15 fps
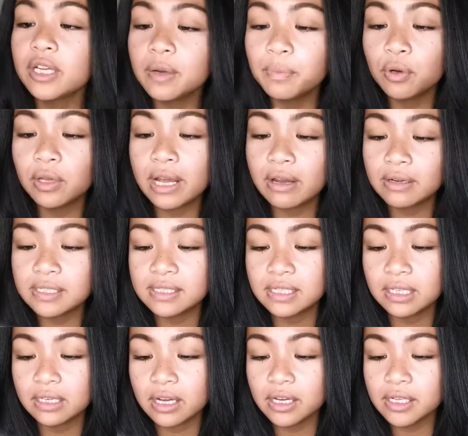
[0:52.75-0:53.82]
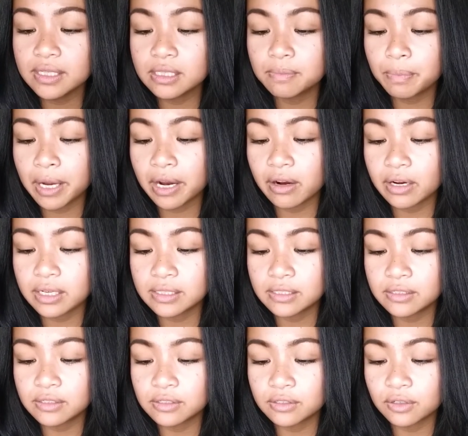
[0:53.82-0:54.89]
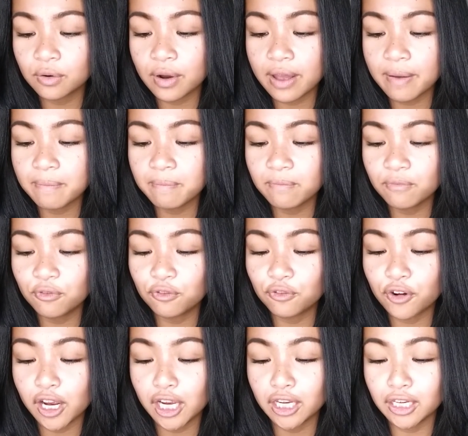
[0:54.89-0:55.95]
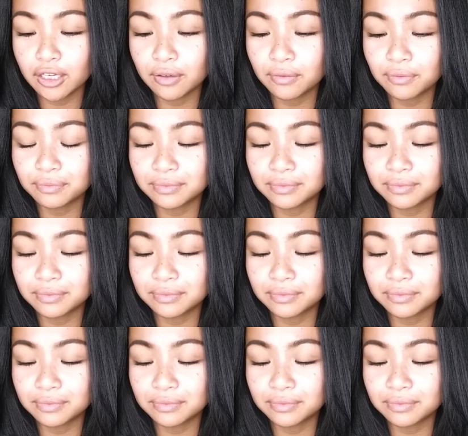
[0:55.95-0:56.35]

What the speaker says: one that I pull out is the Nux Paris Creme Freche